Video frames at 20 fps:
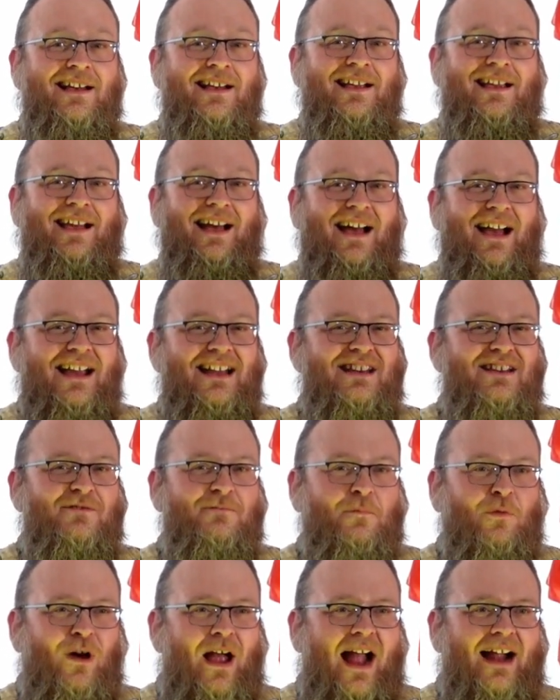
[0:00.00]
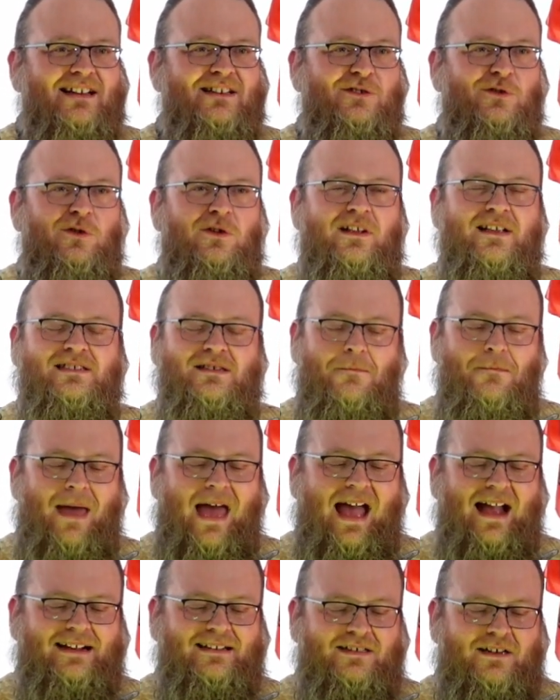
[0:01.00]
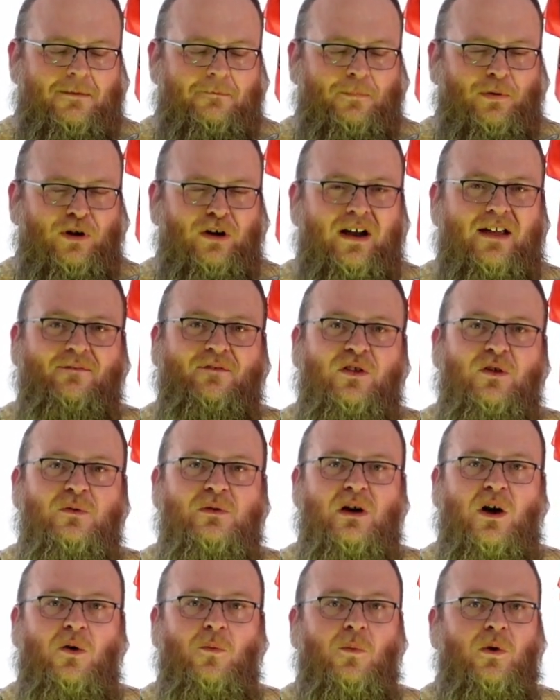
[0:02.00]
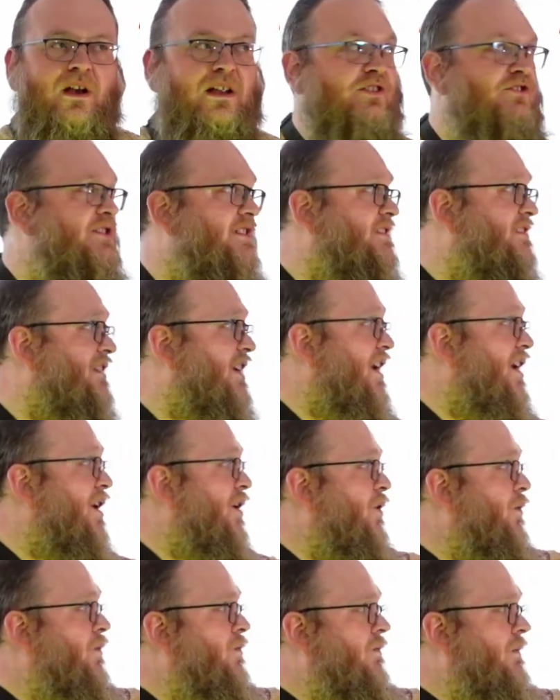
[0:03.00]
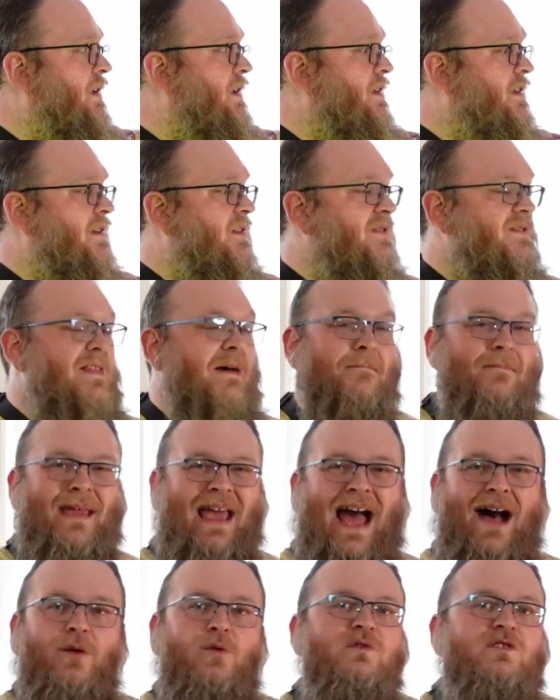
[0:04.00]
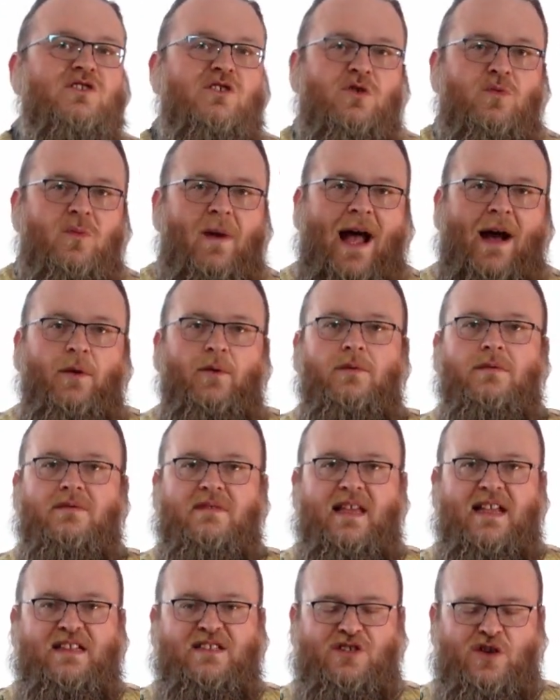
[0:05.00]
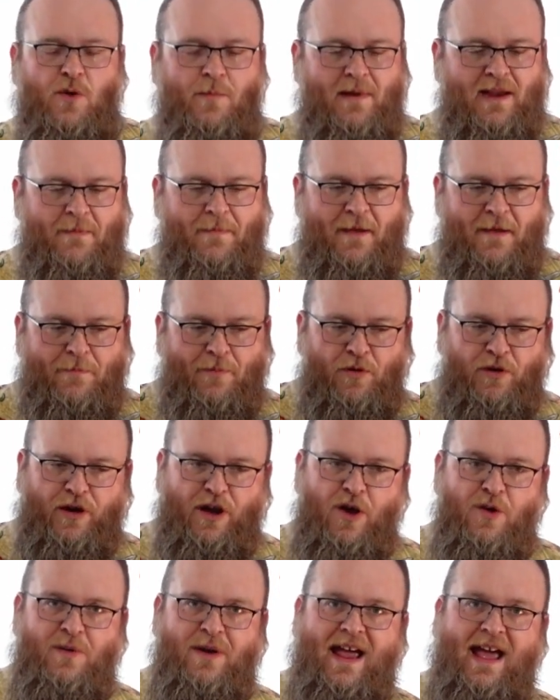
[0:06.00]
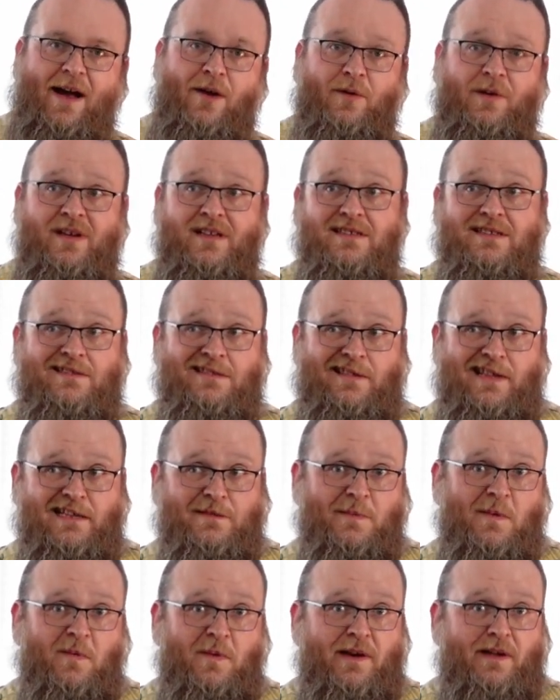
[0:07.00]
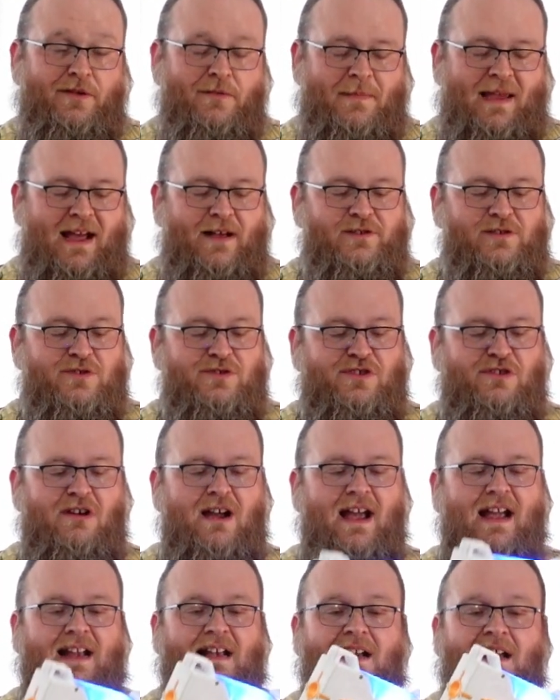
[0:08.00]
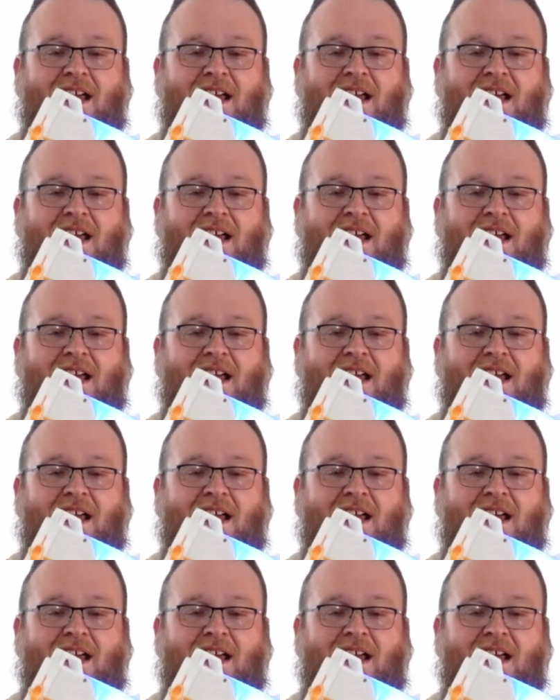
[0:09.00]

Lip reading: kind of practical as a mag dumper if you don't want to just go the Meowser route that so many people go now, because let's be real, the Meowser's great.